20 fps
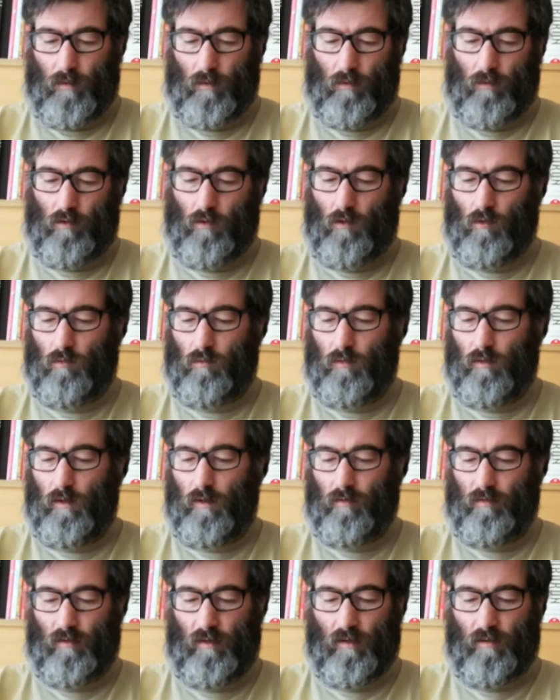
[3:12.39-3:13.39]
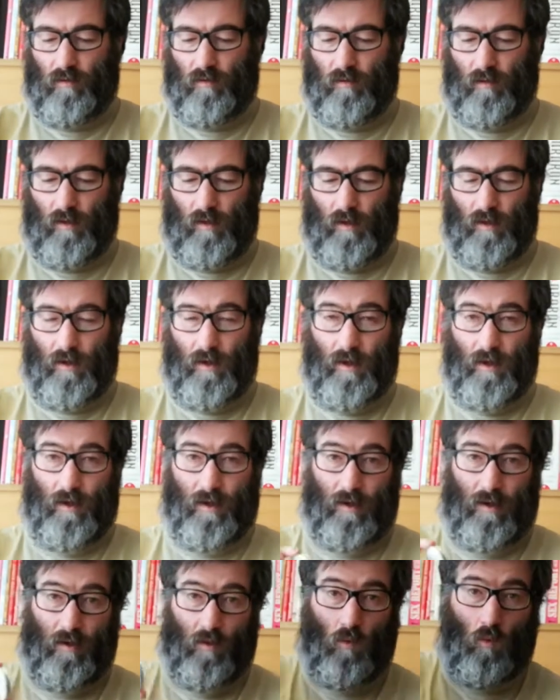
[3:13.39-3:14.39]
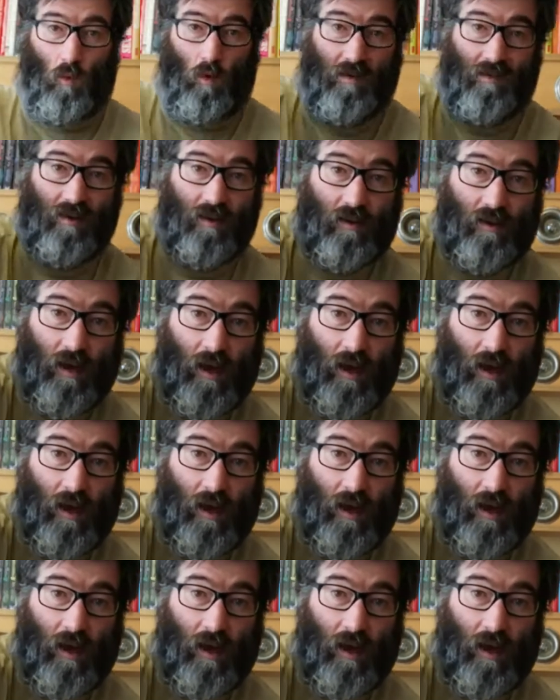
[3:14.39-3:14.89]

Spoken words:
So this is a washi